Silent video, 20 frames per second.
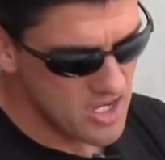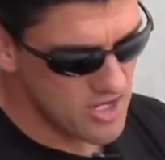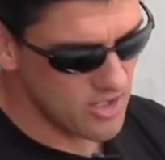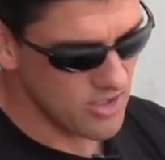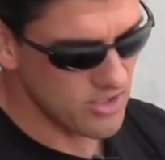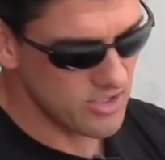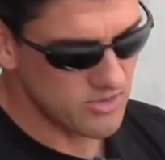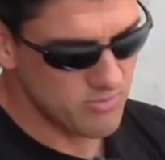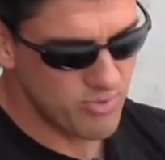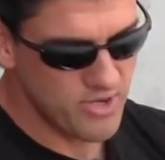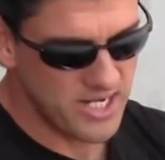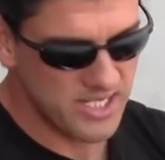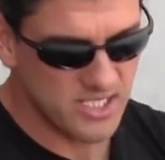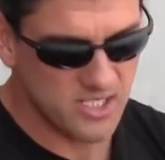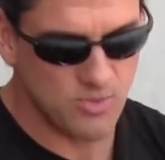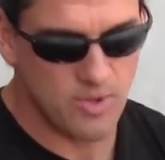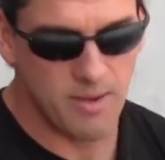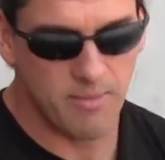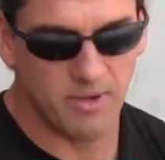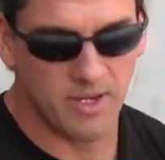You're going to
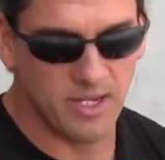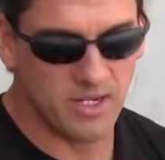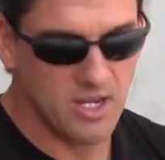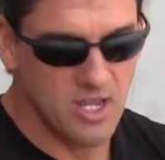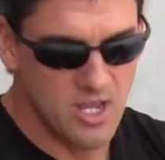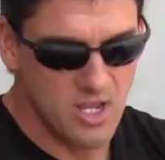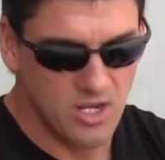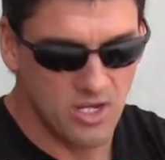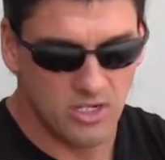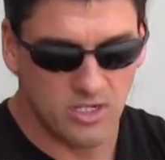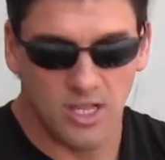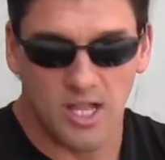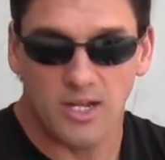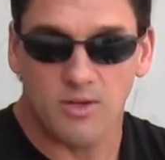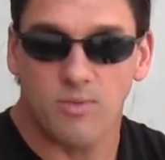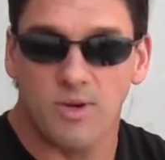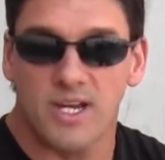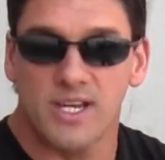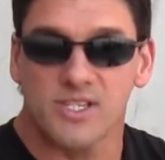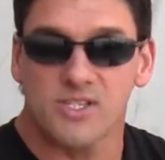practice wrapping it
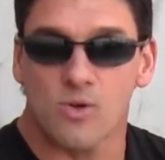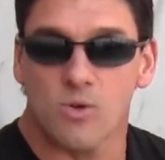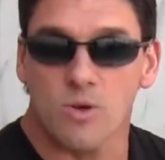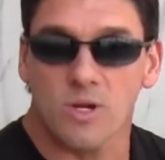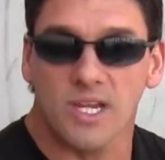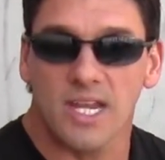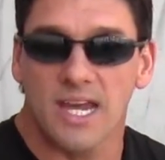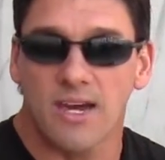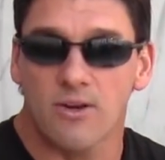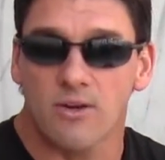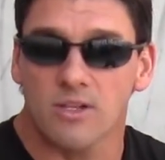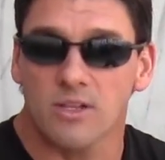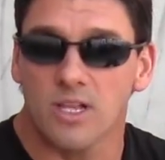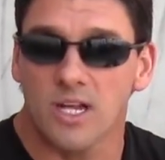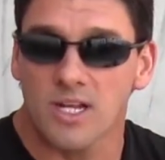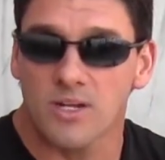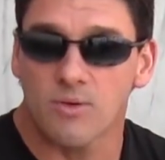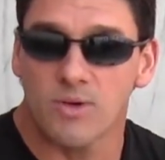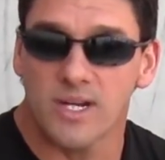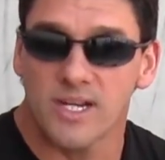clockwise or
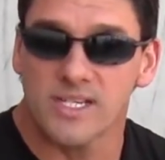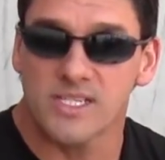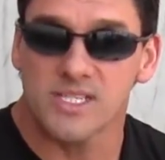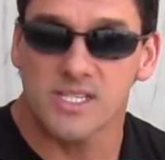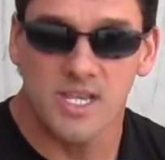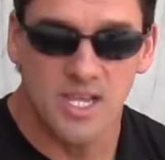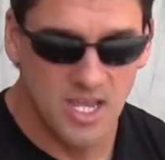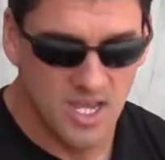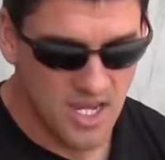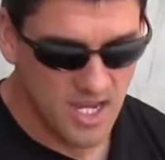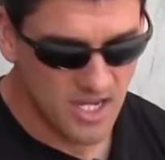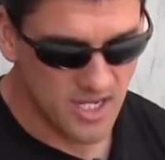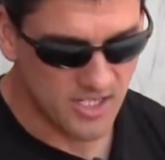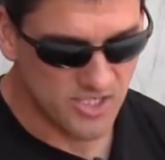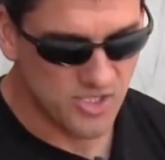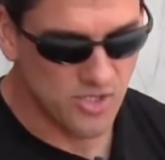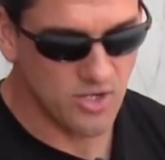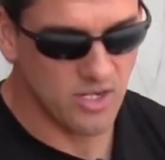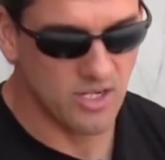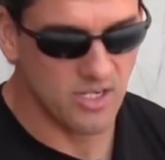
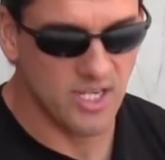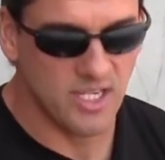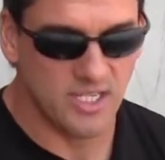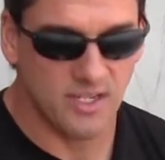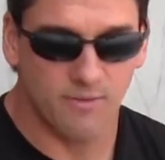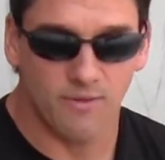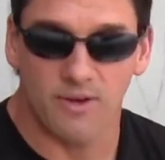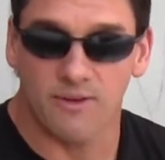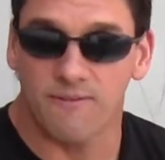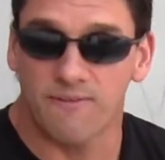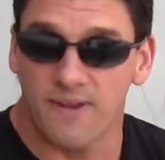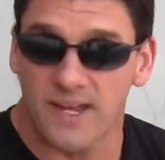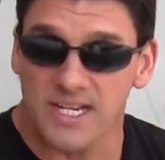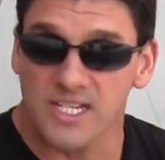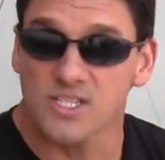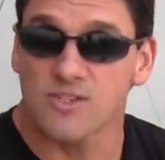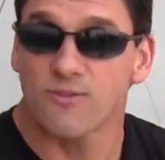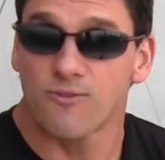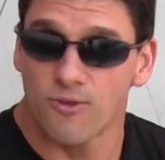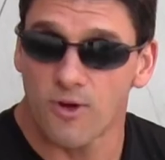counterclockwise so you can get different
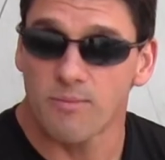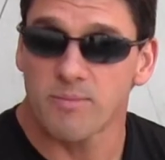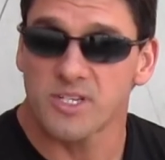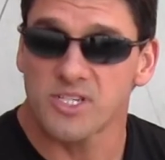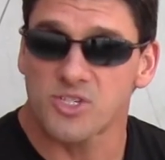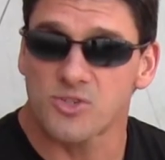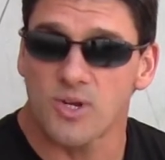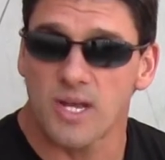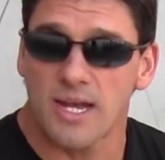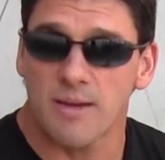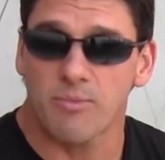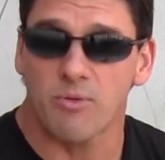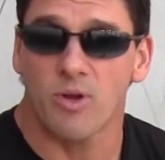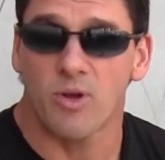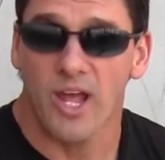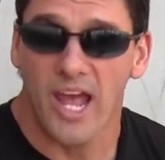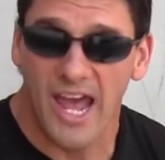effects from the strap.